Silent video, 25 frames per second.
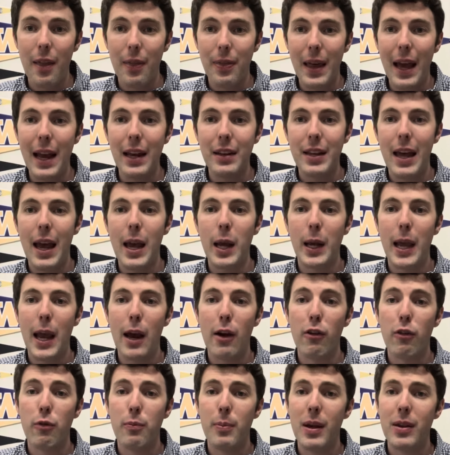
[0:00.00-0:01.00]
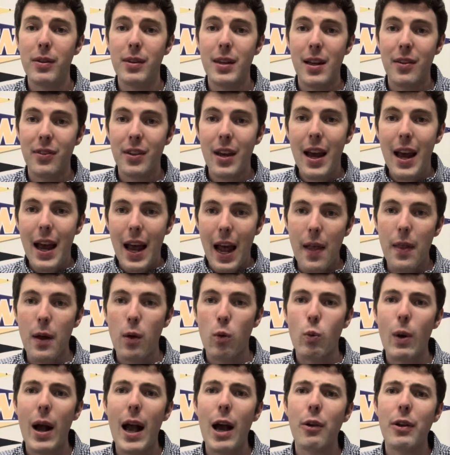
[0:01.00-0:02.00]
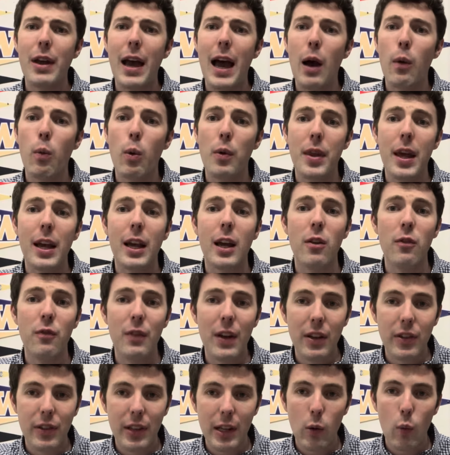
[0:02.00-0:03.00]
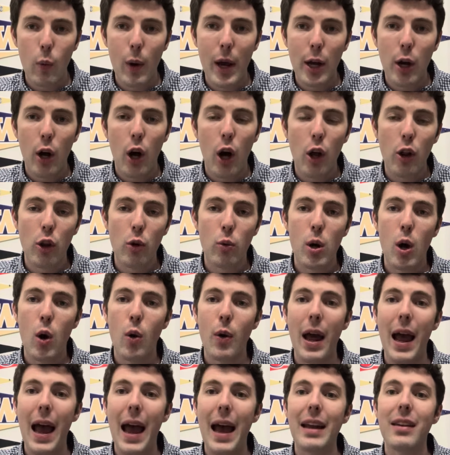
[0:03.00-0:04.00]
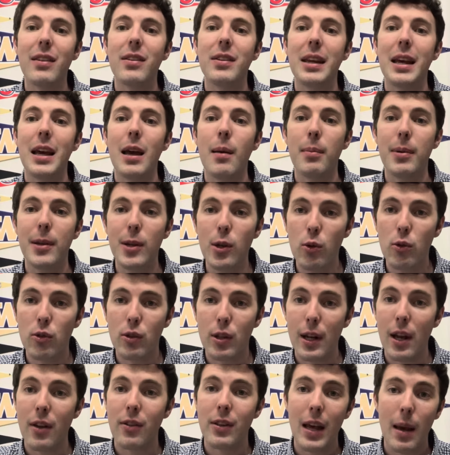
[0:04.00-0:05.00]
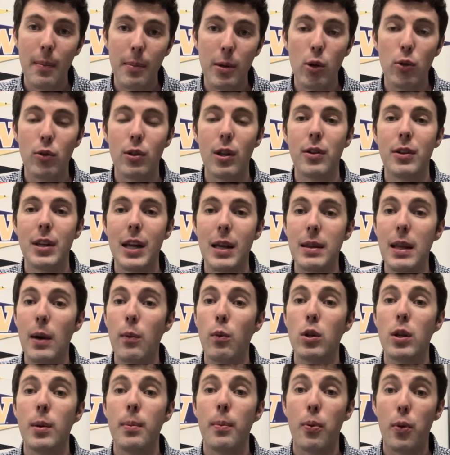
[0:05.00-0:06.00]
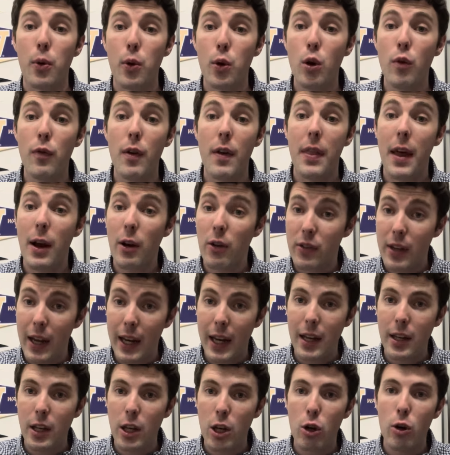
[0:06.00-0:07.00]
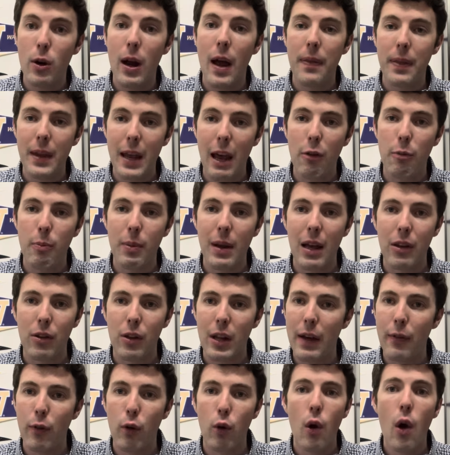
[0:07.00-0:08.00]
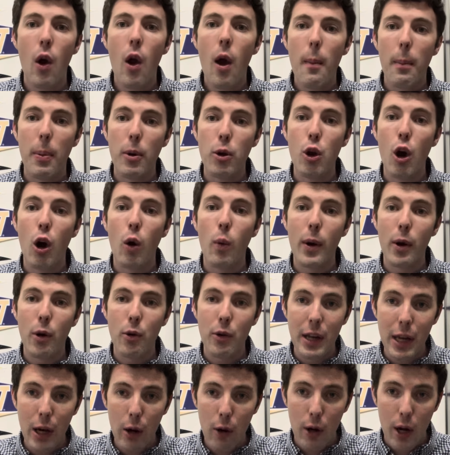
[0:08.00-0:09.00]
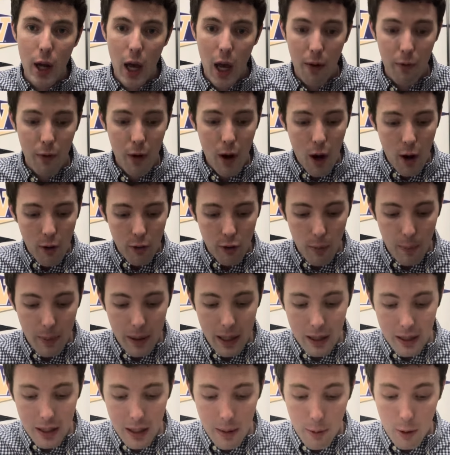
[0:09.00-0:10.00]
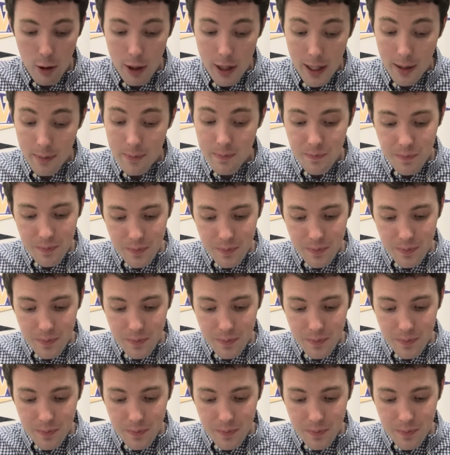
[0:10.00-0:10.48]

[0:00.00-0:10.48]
They take care of business and then round out with a convincing win on the road at Sam Houston, a Sam Houston team that will improve in their second year at the F B S level, but nowhere near enough to beat Liberty,